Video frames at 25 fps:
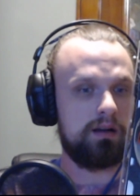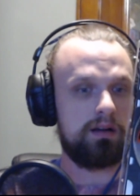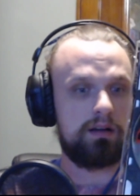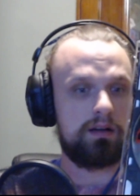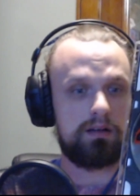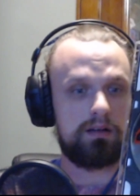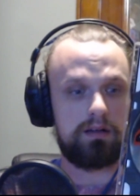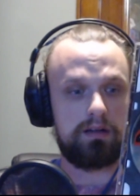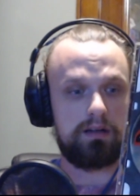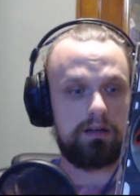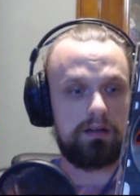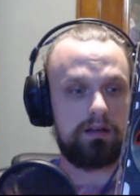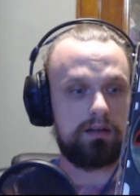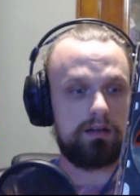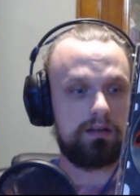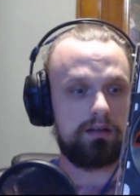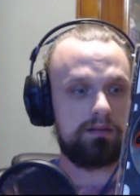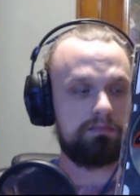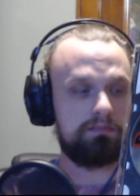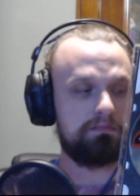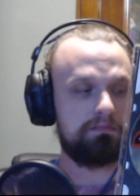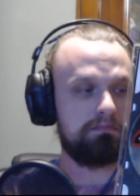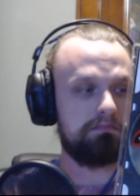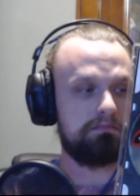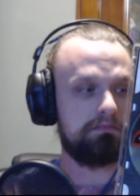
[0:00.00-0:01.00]

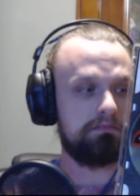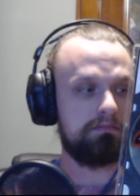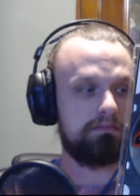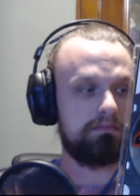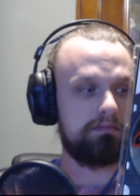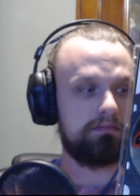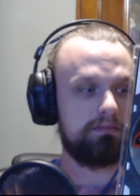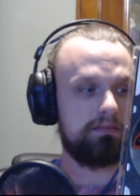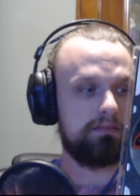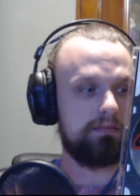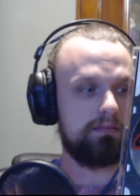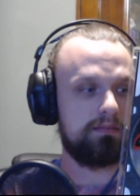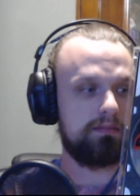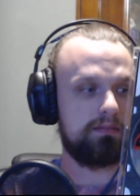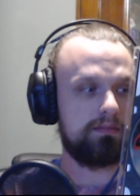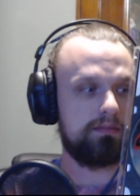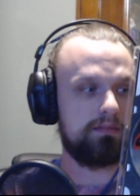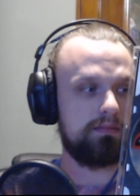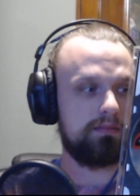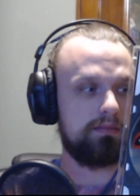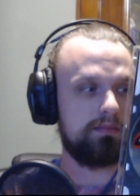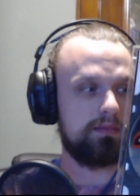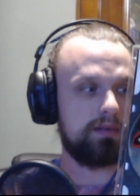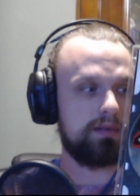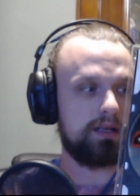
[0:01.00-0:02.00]

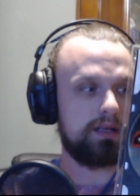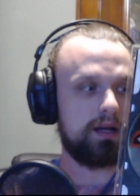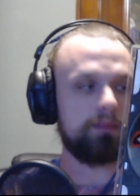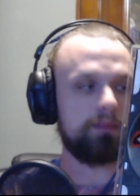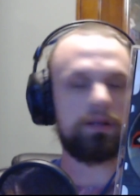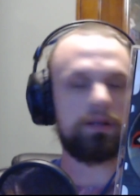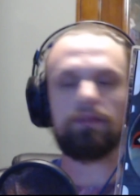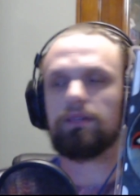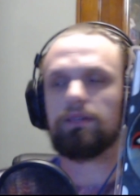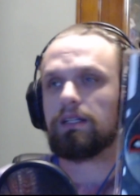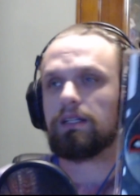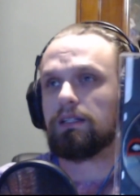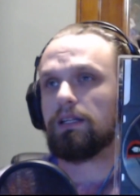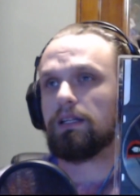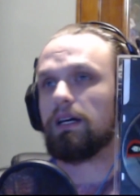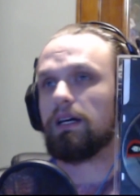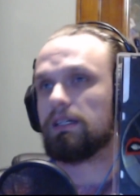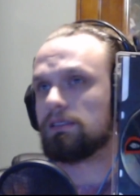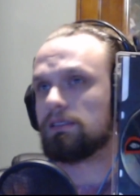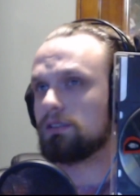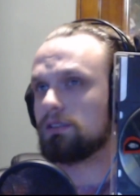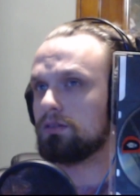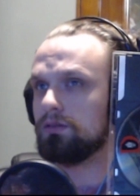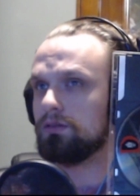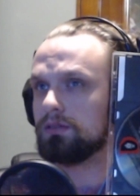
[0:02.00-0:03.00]
I'm not even gonna lie,
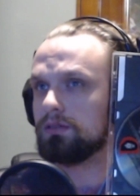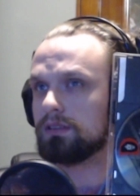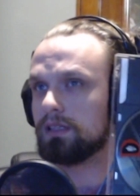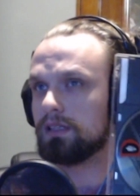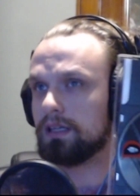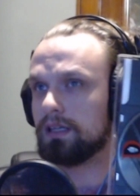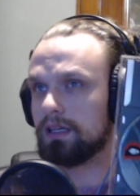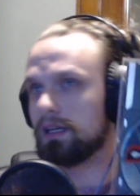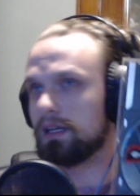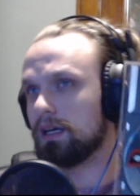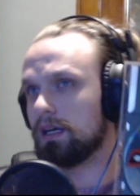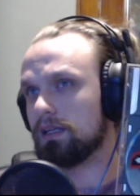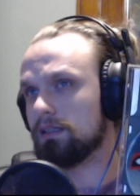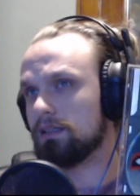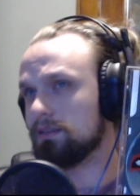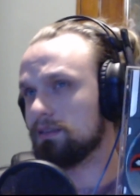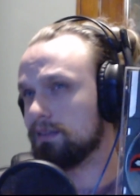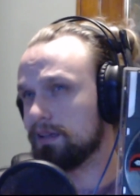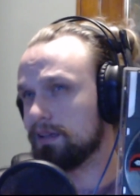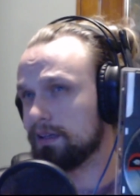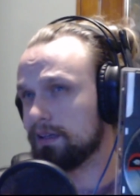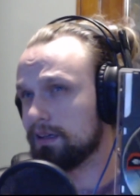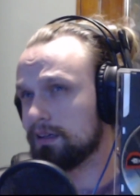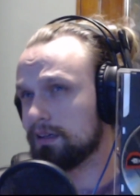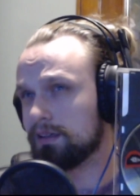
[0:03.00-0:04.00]
it's the coolest thing I've gotten in
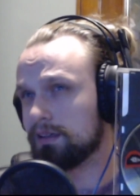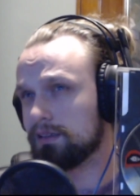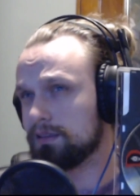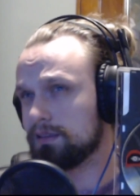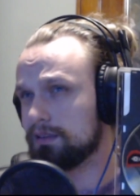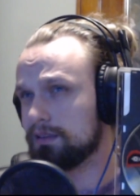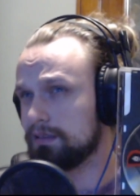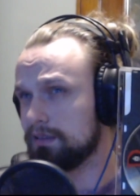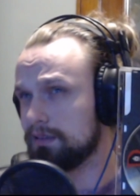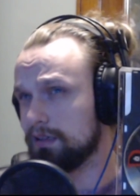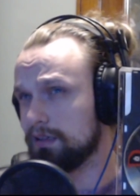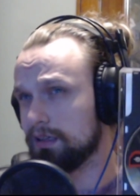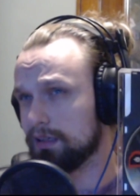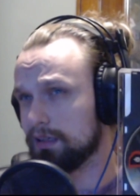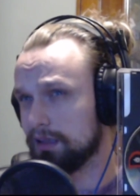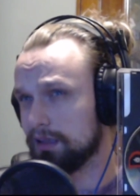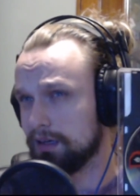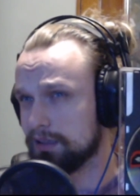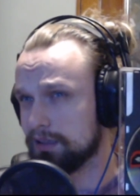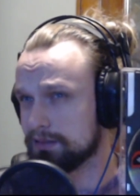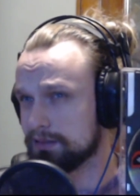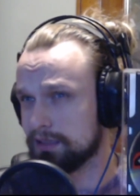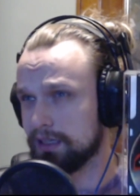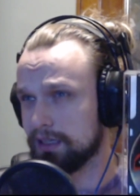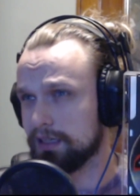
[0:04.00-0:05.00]
like a
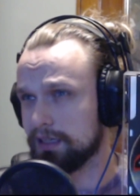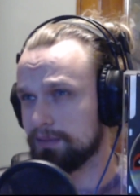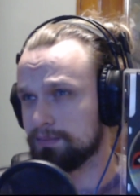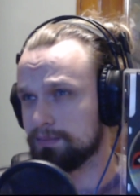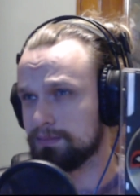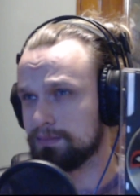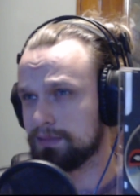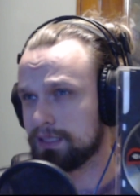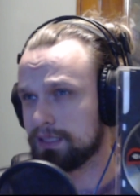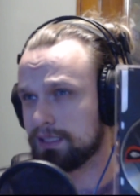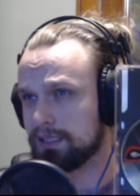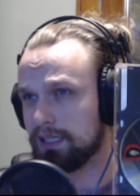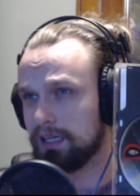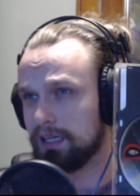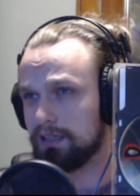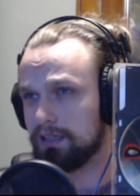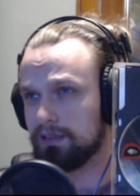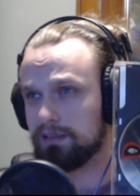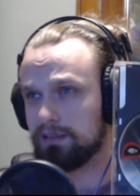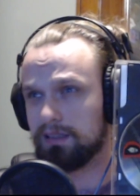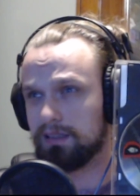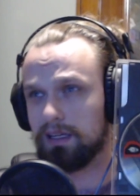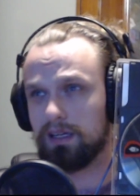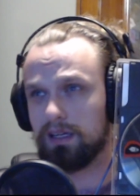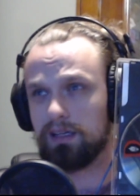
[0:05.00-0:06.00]
long time.
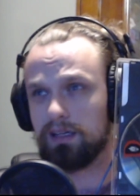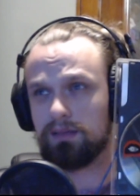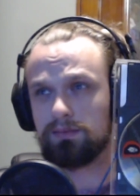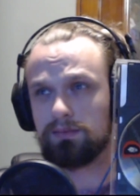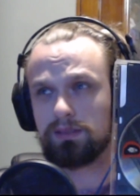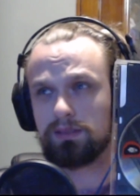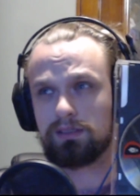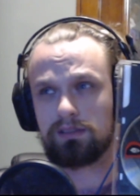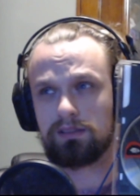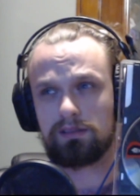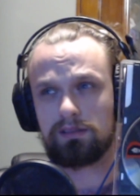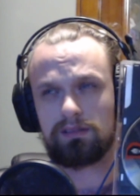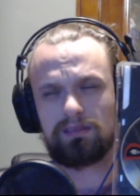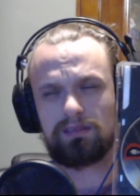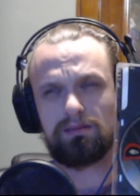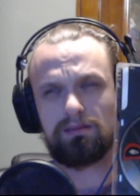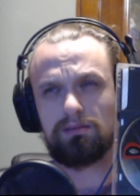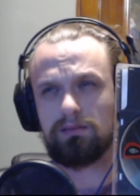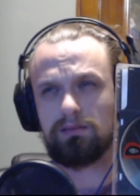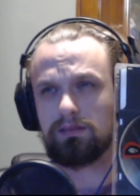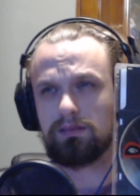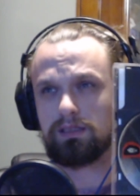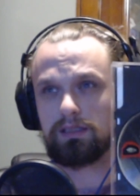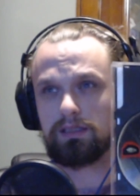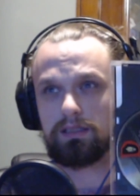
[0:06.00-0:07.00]
Saturn games,
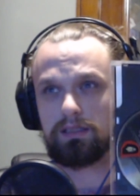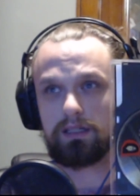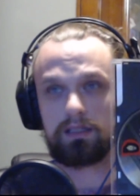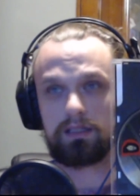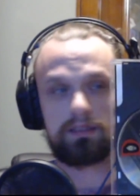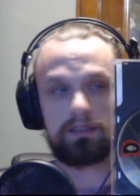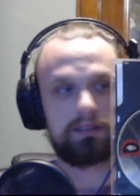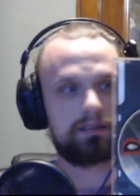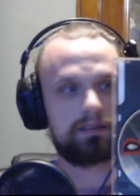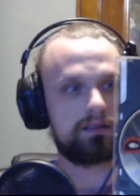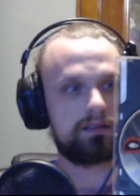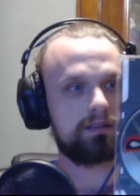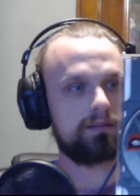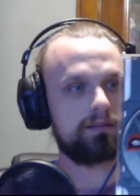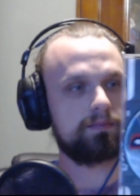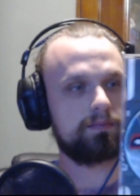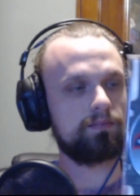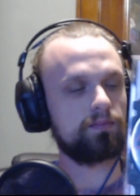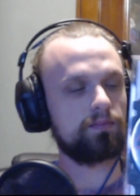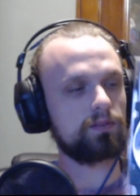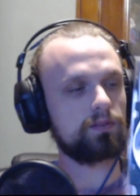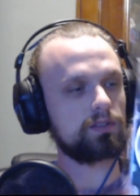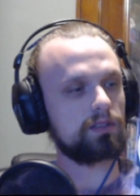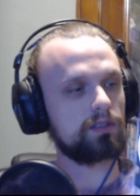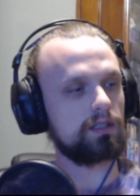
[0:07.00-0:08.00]
ooh, collecting
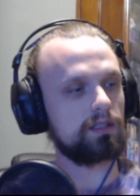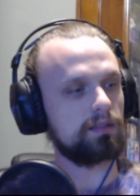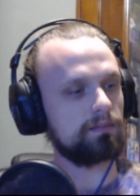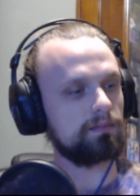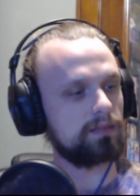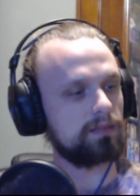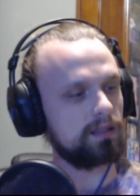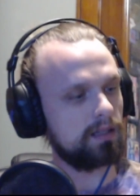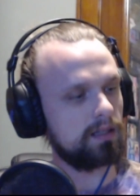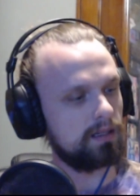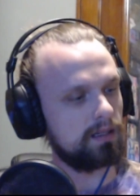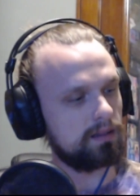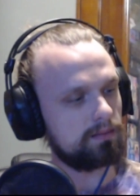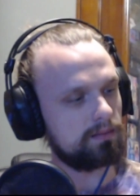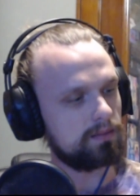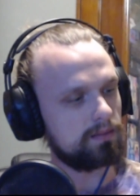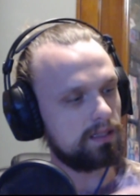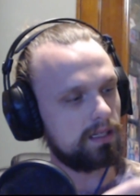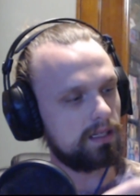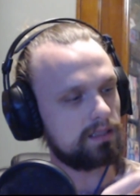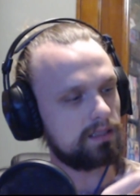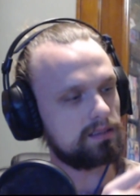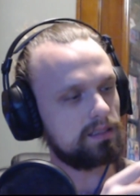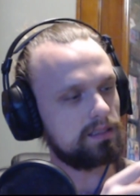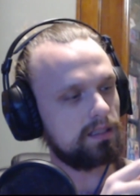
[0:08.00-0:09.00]
dream. But
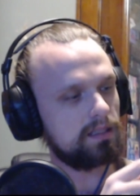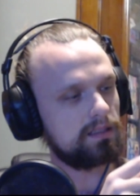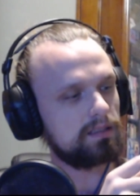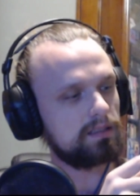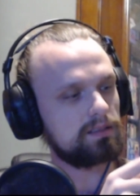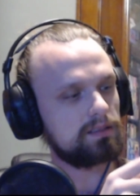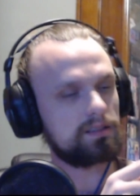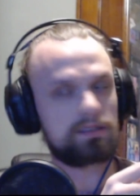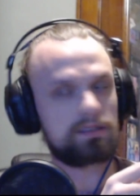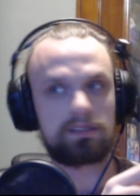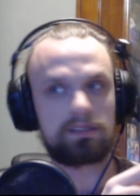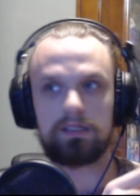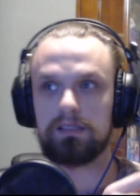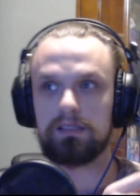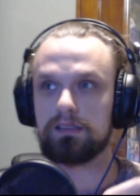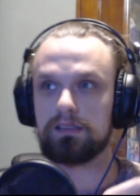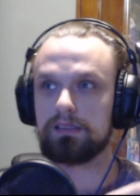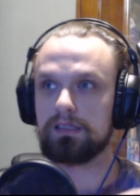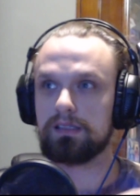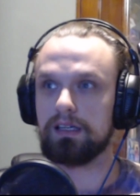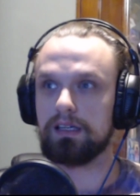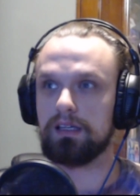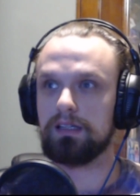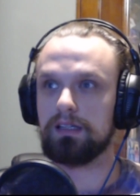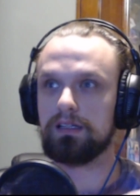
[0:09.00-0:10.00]
yeah, see how there's this
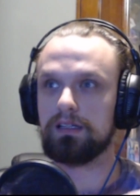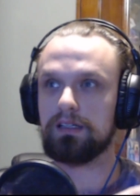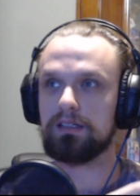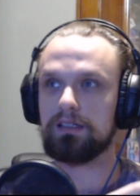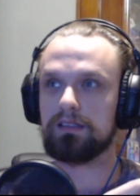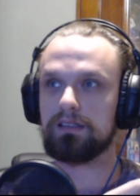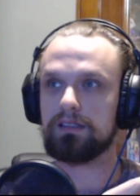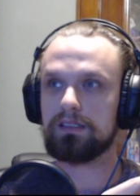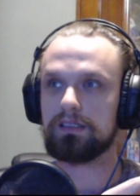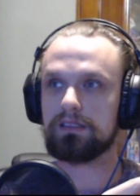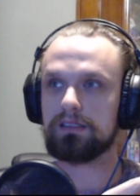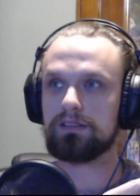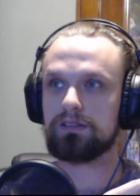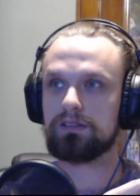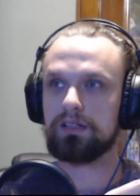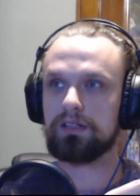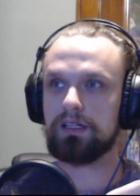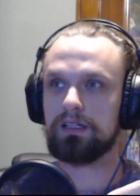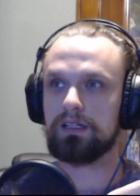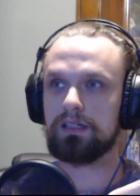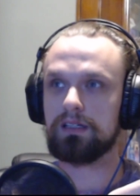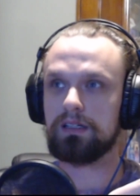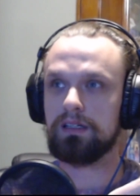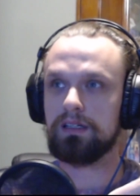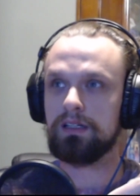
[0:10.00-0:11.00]
insane inner disc
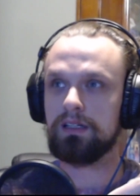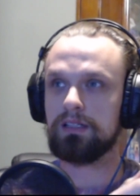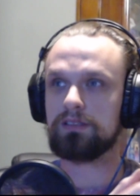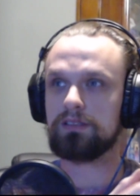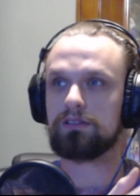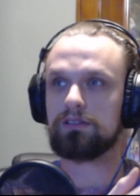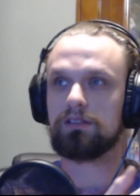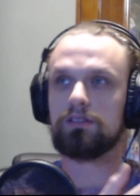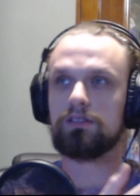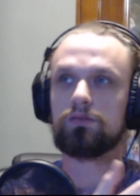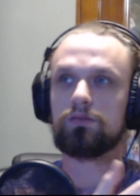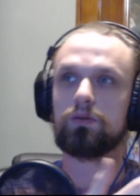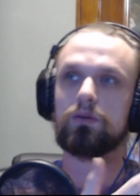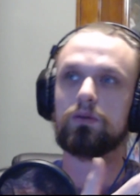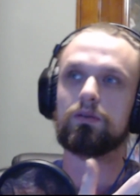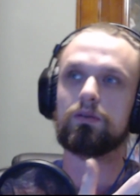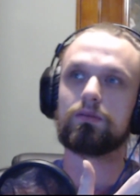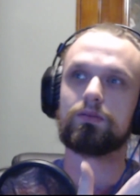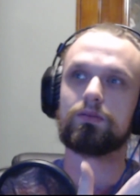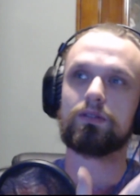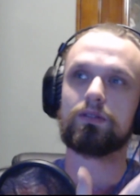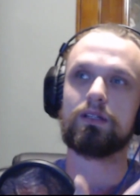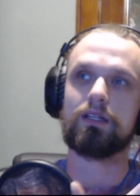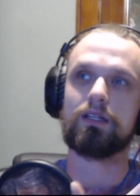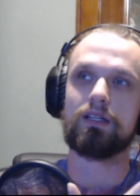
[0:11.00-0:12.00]
tray? So this is what we're
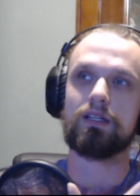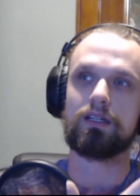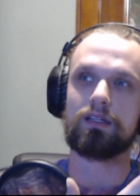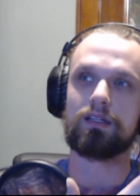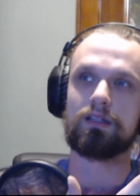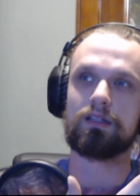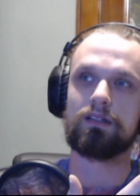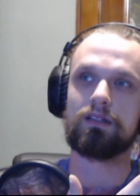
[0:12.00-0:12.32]
playing.